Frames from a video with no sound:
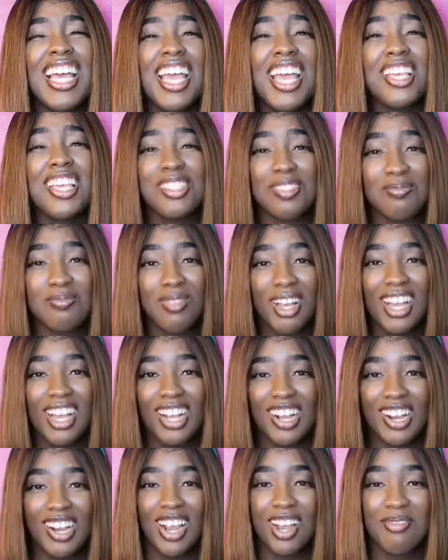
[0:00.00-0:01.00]
His
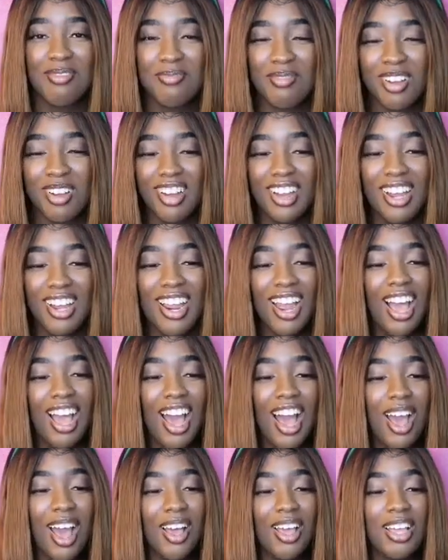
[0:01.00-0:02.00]
butt crack, bro.
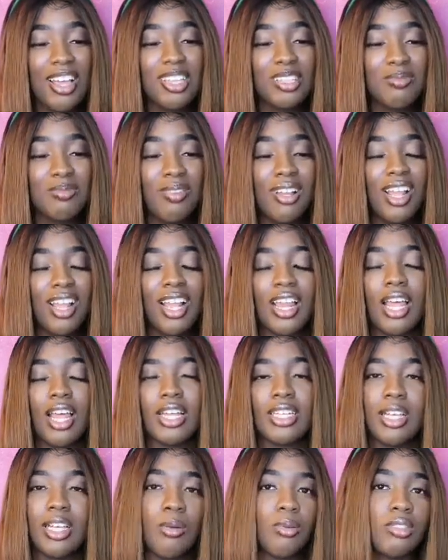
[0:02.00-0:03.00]

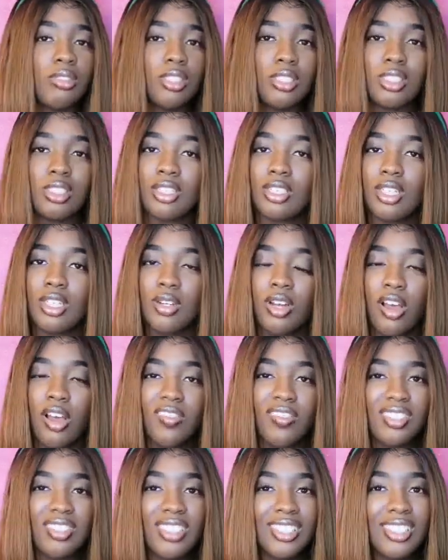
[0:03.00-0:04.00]
Like, that was just a turn
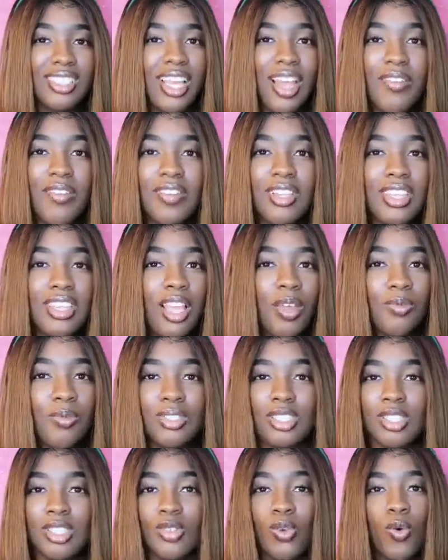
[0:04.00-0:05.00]
off. It's just, everything
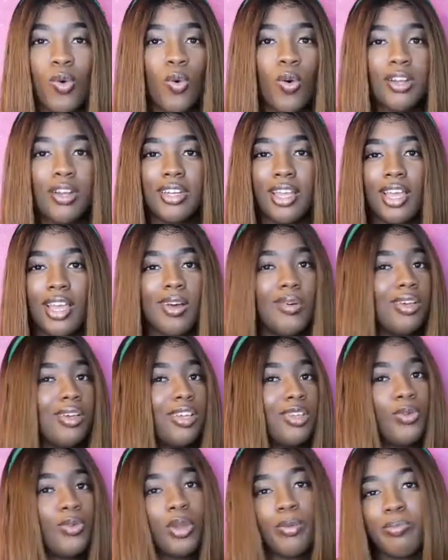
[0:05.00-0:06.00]
was just going
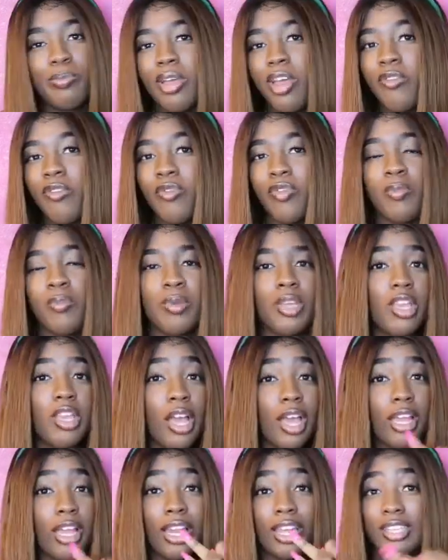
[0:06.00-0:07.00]
downhill. You ain't paid for
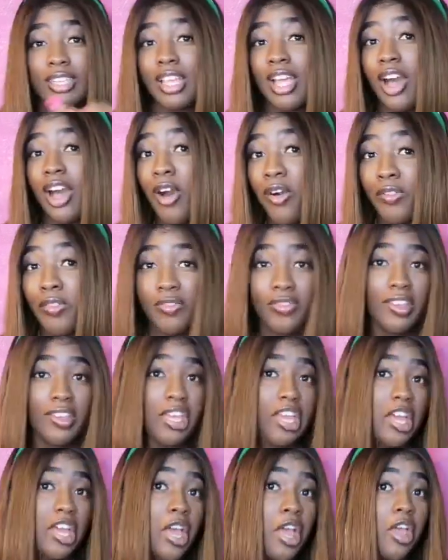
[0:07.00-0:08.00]
me. I ain't like the
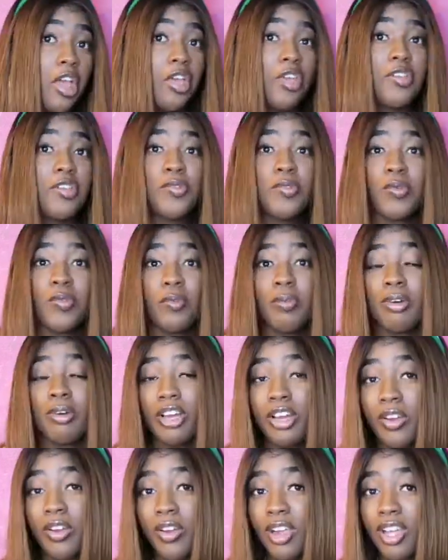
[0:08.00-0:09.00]
outfit. You
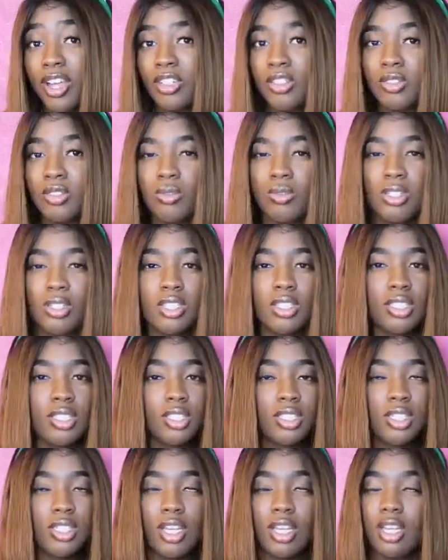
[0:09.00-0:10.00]
butt crack showing. It's
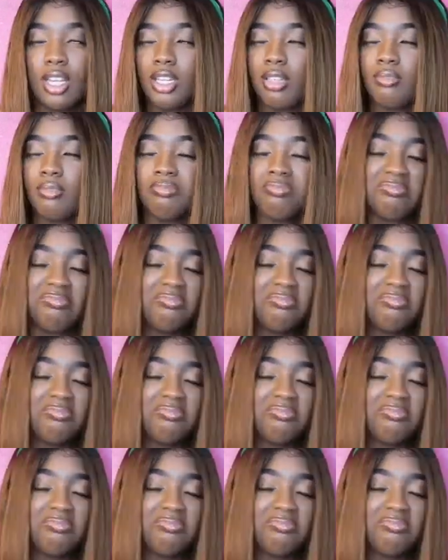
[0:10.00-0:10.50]
just like,